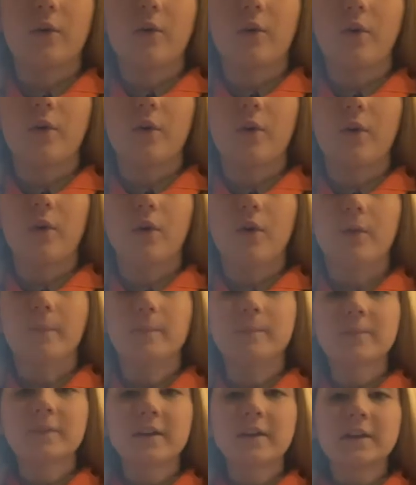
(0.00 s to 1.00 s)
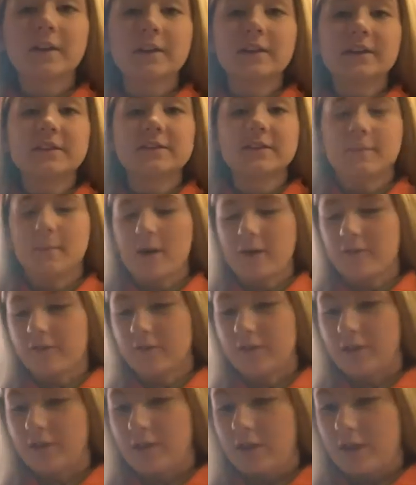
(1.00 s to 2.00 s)
or some
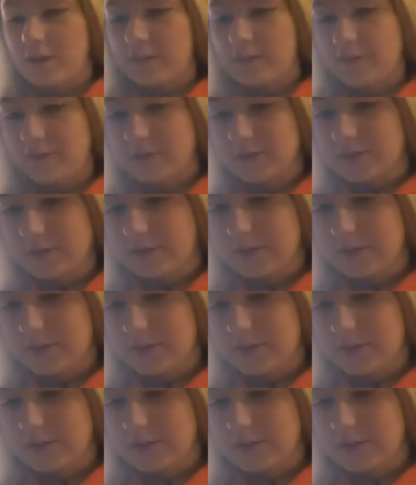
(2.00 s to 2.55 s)
oven gloves